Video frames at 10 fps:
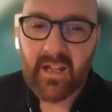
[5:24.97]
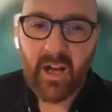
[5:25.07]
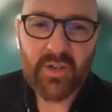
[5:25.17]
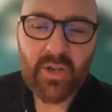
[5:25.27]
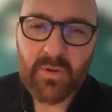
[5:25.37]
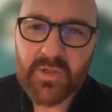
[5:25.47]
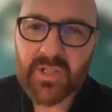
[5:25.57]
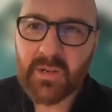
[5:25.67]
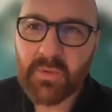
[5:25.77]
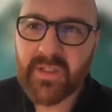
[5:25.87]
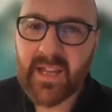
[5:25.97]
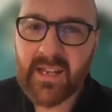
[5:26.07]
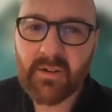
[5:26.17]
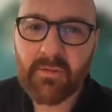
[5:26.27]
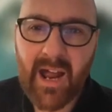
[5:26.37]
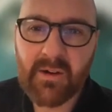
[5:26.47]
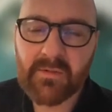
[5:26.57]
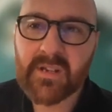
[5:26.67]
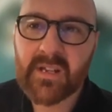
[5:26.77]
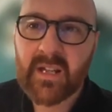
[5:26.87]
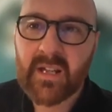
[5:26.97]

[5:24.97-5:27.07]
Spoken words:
and usually within around